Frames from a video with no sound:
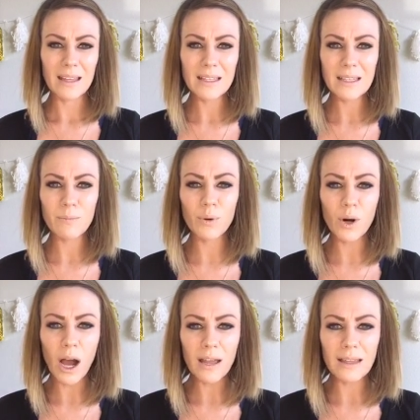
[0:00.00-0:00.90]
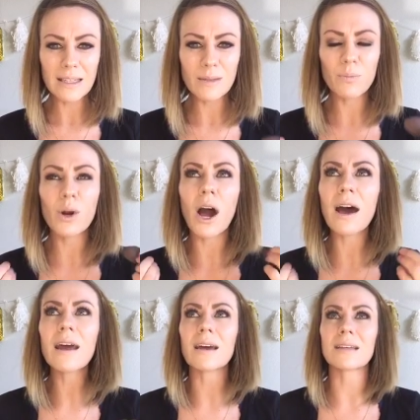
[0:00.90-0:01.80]
This pro- these
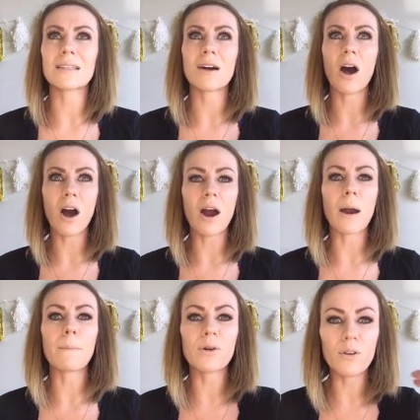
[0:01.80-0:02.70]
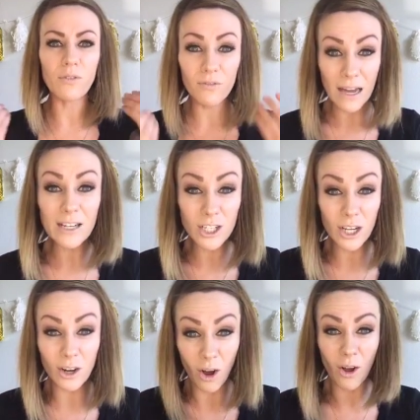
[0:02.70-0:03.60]
products are
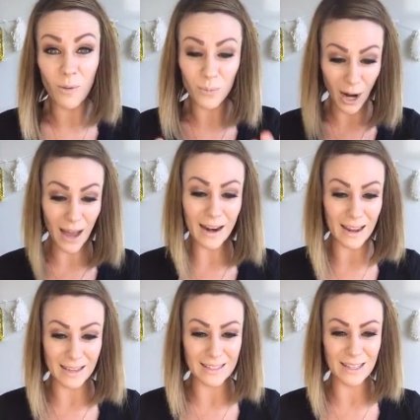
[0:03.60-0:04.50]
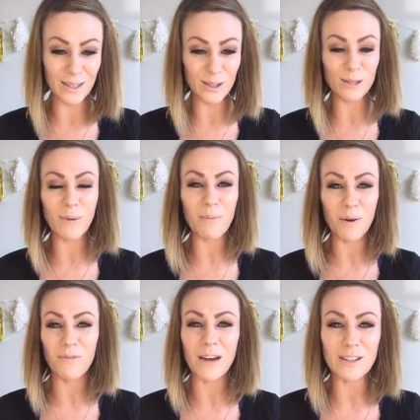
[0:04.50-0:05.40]
professional products used by
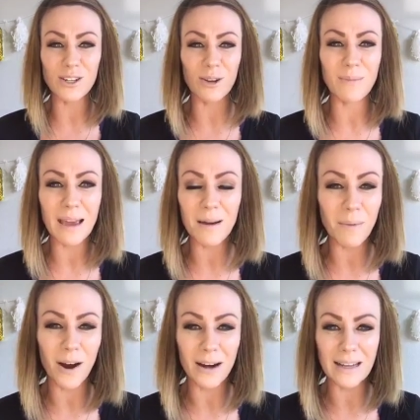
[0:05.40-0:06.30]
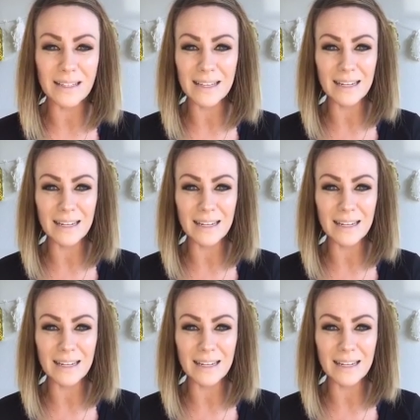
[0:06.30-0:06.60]
professional makeup artists.